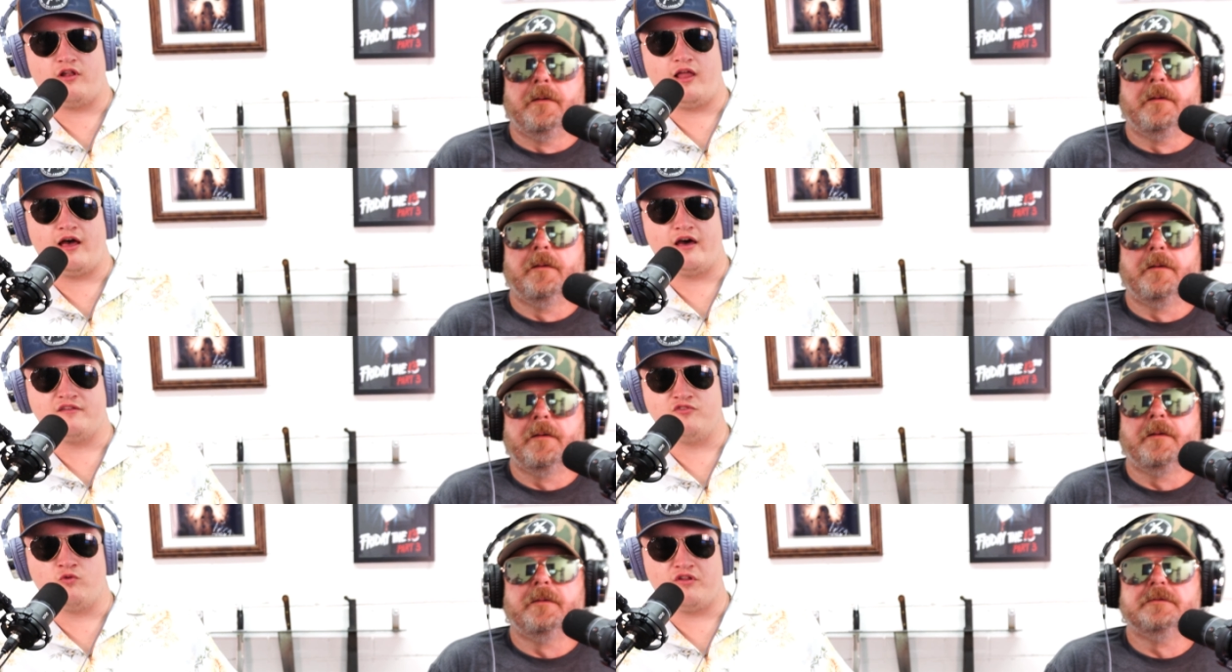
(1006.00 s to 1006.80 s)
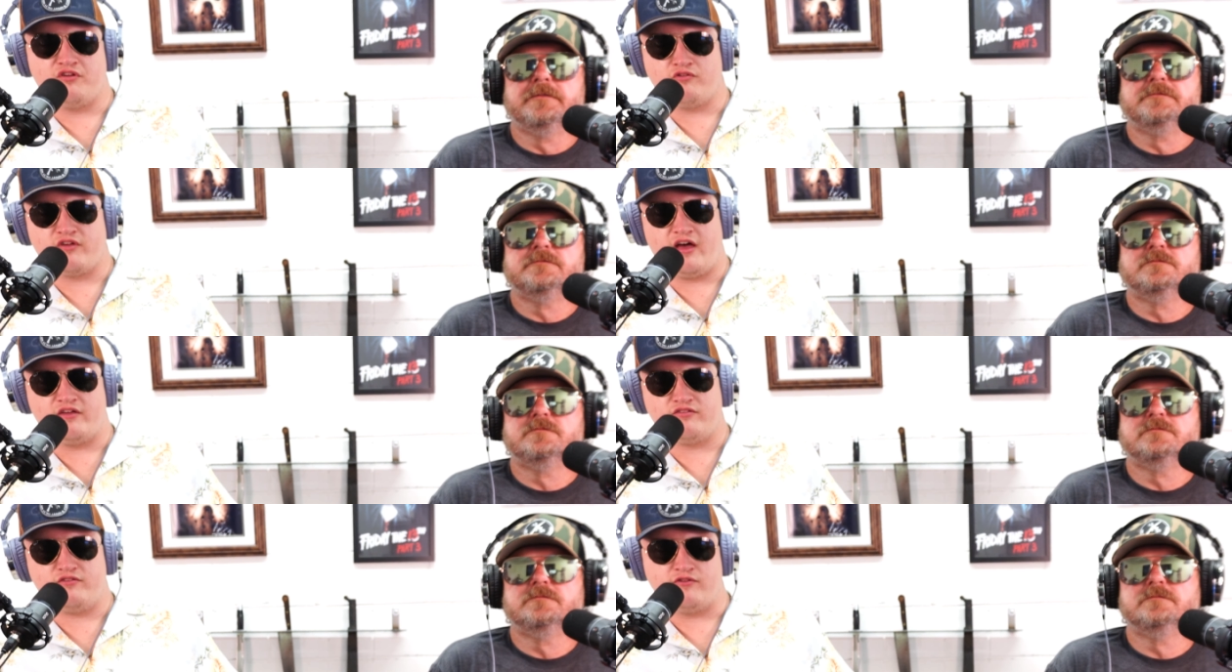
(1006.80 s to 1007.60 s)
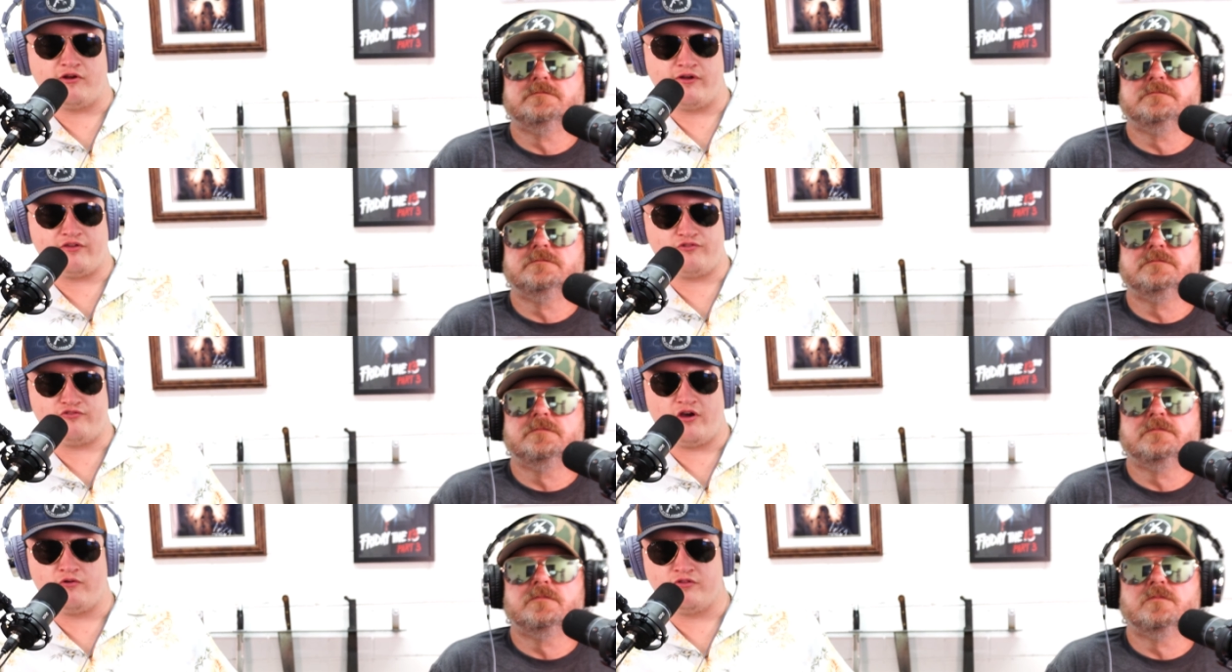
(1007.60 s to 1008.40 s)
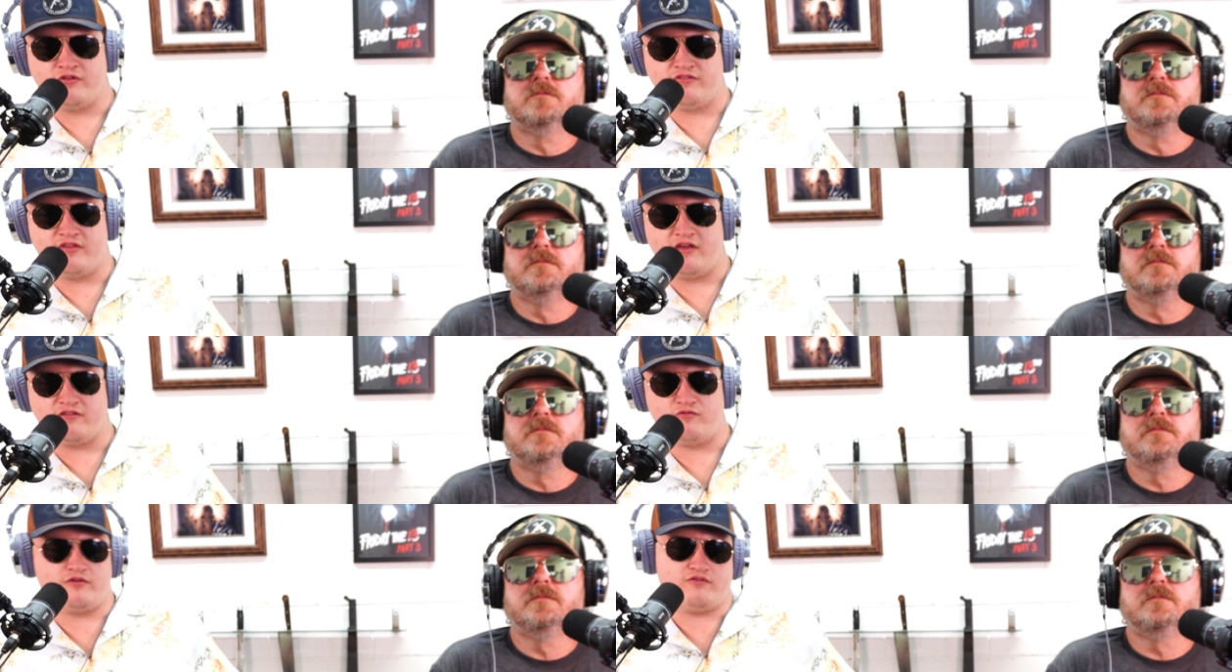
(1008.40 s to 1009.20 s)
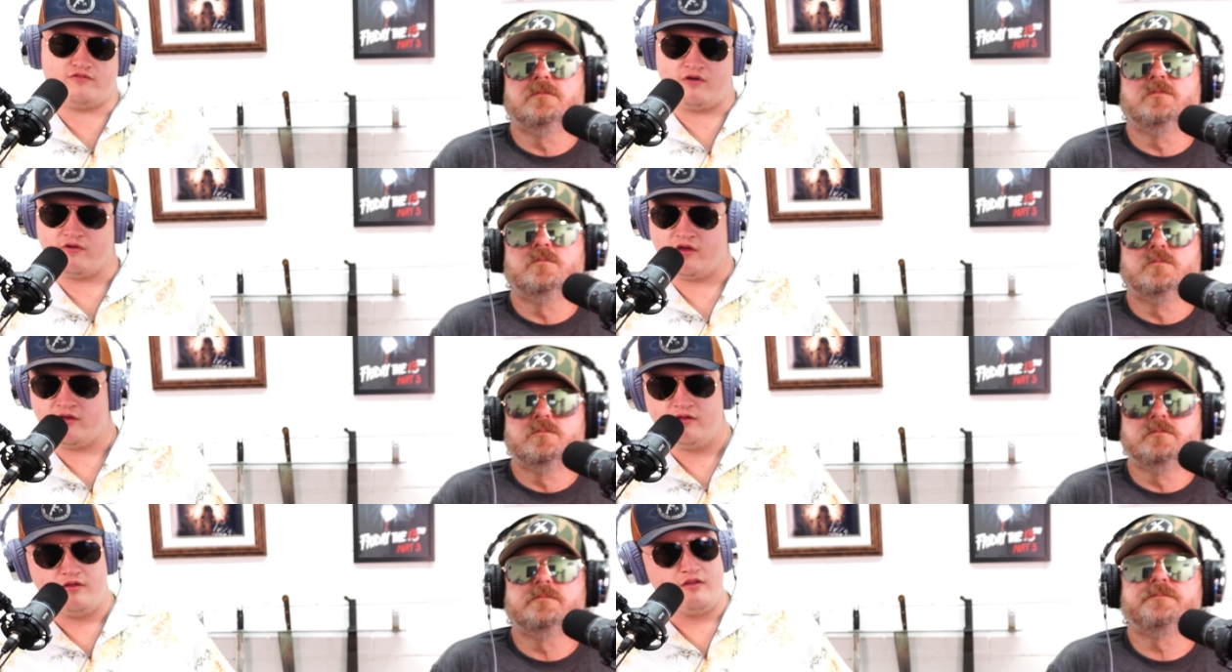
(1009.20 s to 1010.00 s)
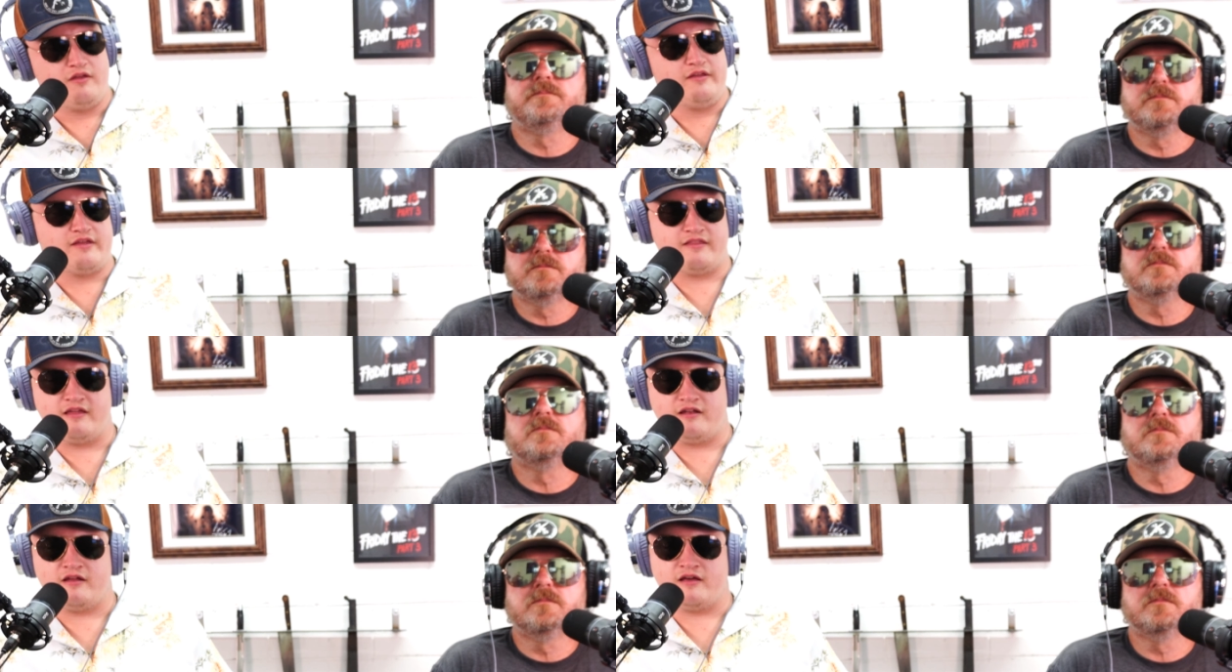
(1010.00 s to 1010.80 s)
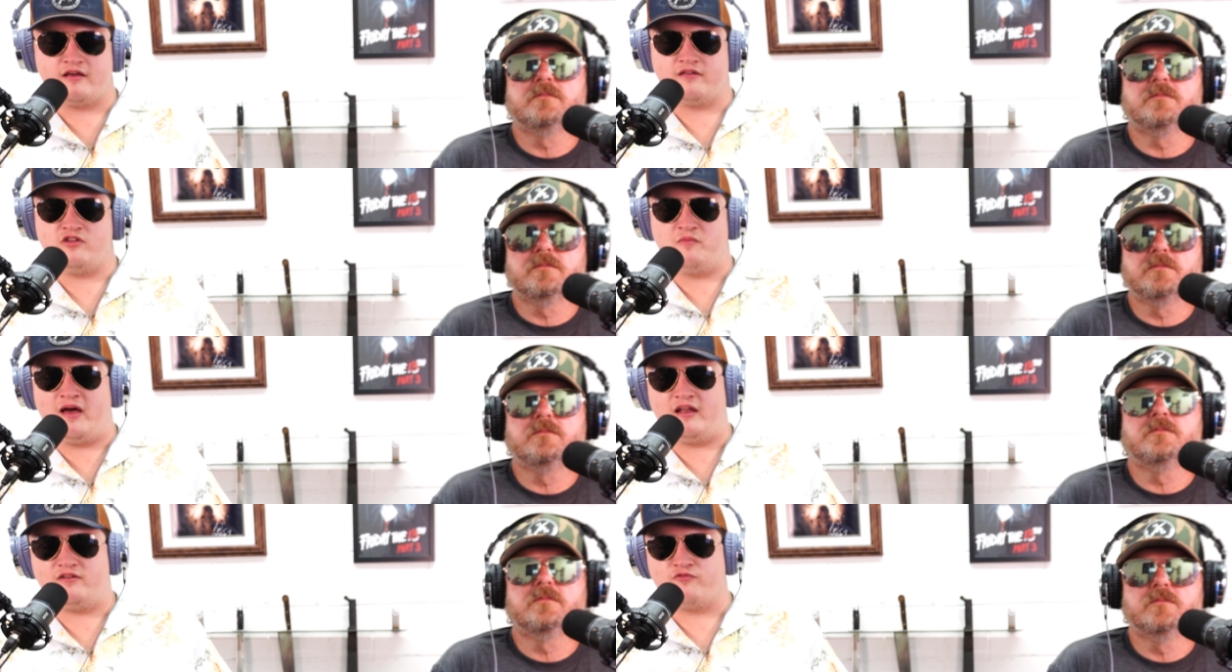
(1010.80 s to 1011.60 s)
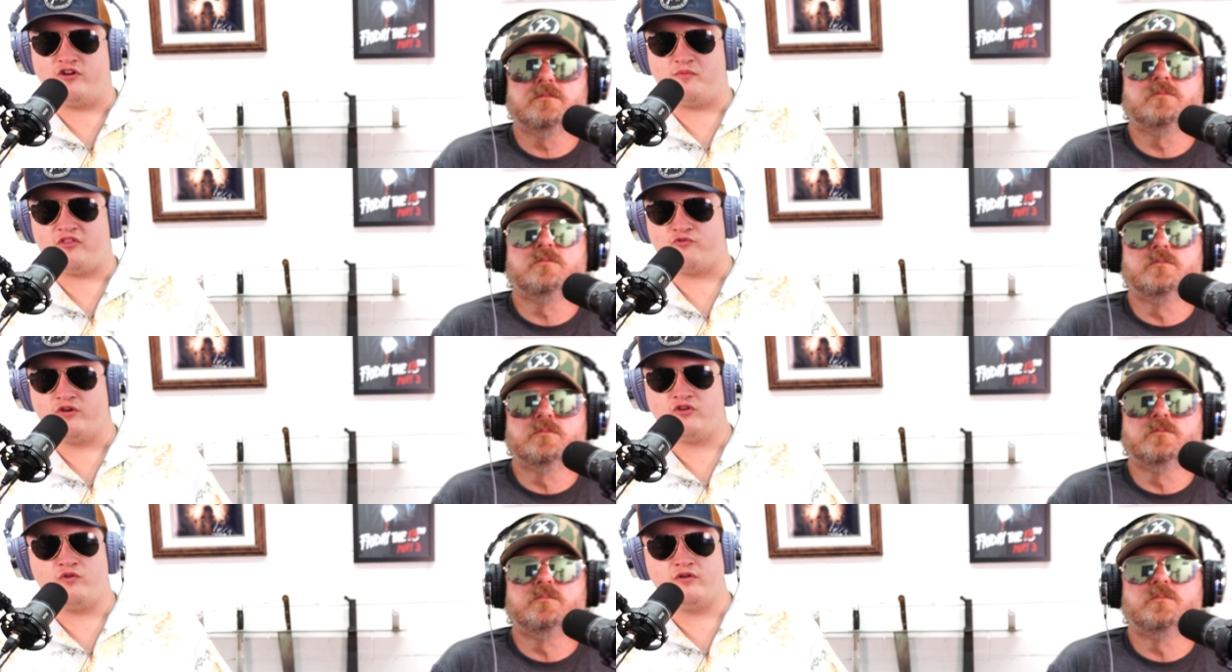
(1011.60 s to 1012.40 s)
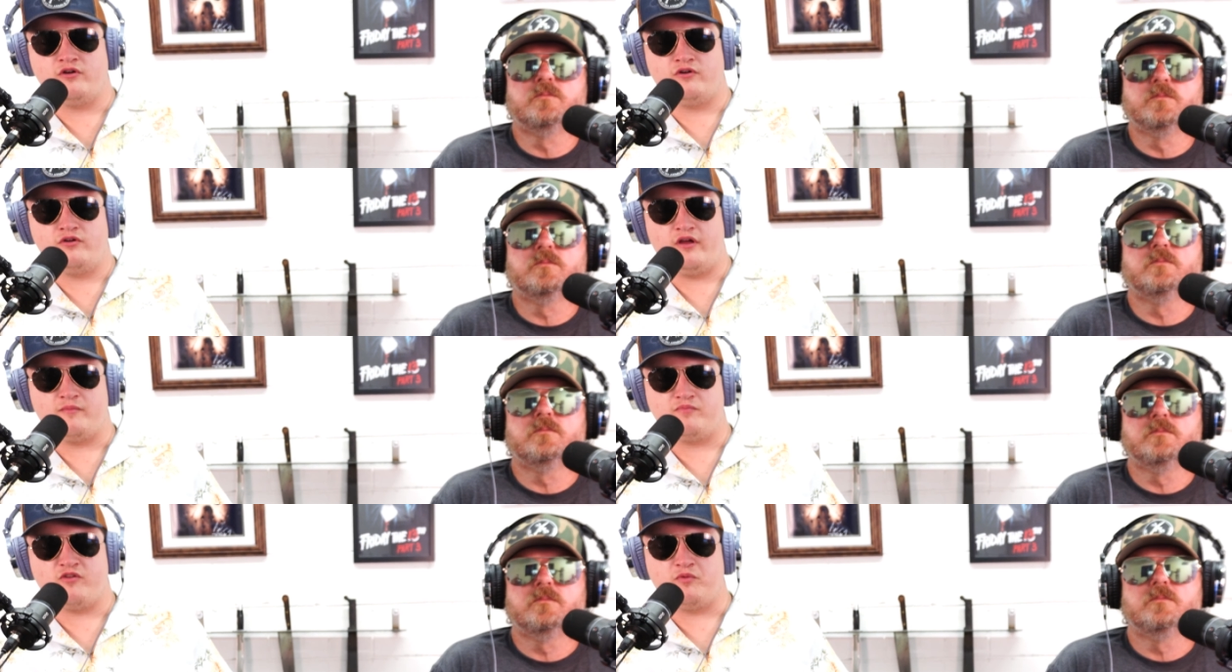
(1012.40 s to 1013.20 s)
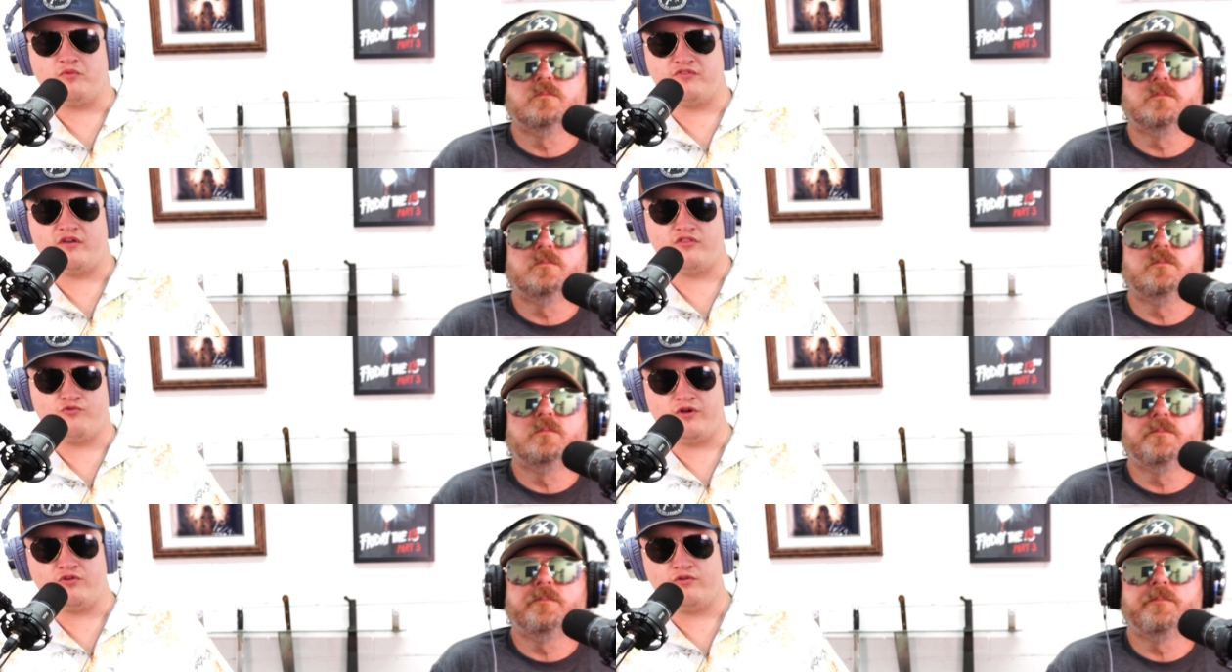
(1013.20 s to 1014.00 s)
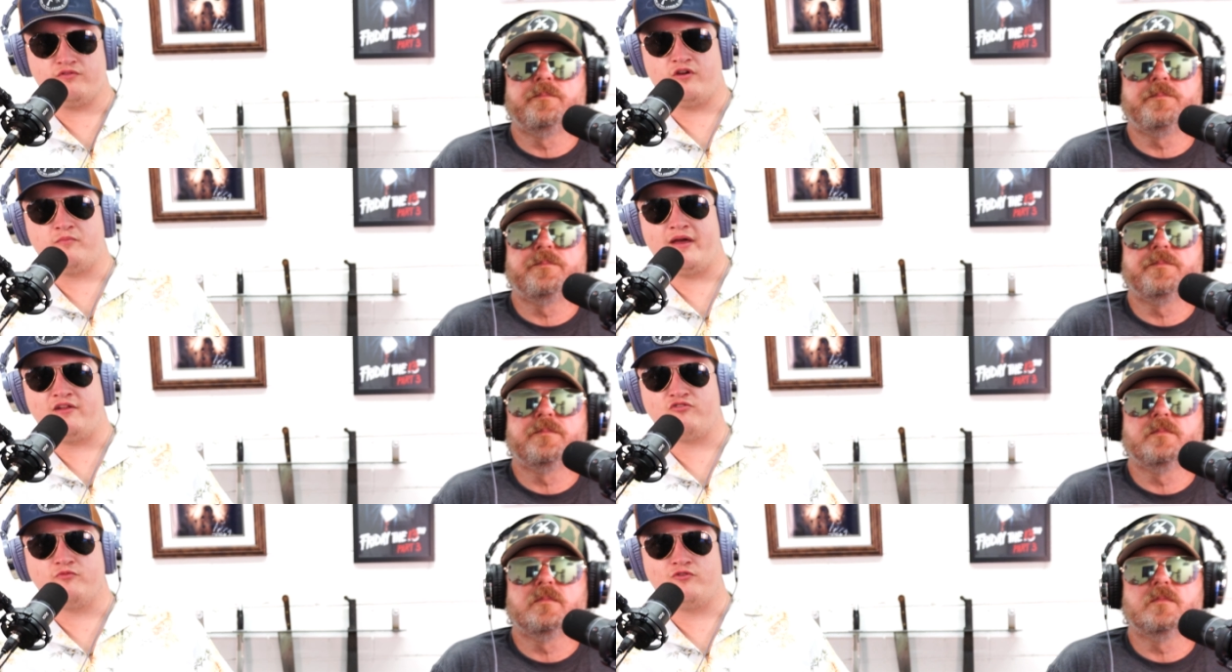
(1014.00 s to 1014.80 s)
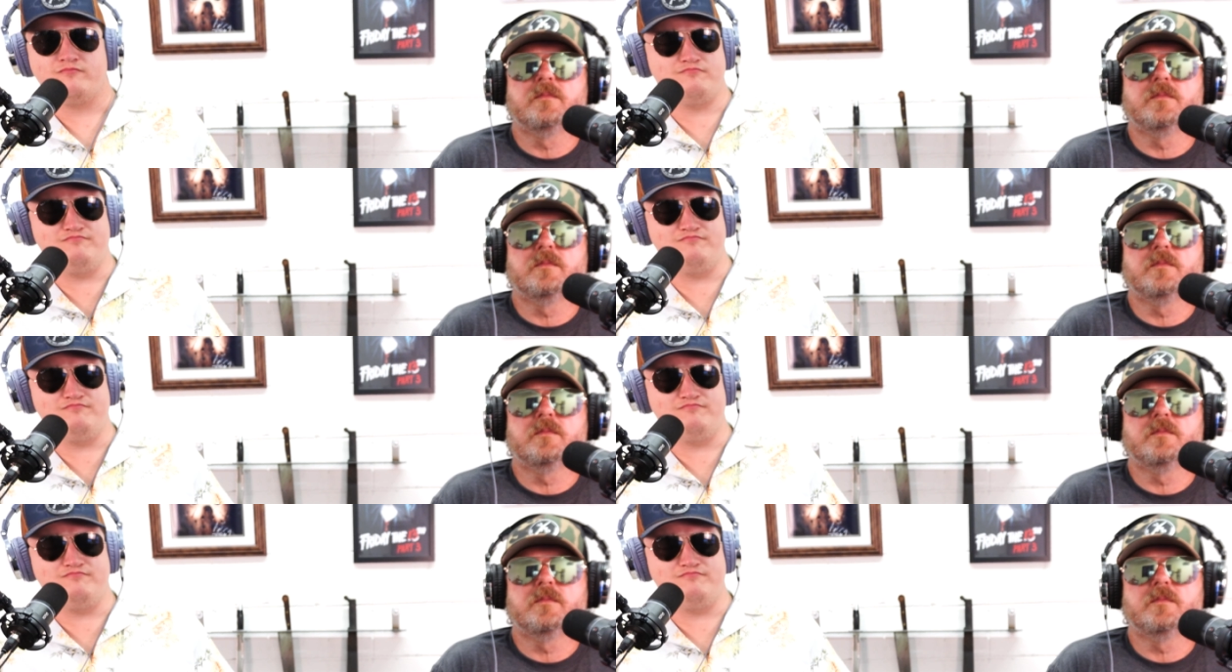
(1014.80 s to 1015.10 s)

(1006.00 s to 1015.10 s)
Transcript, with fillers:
Speaker 1: online, if you're one of those guys, you never actually shot one of these things, which is okay. Then uh, you might read about the recoil, and some people say the recoil is unmanageable.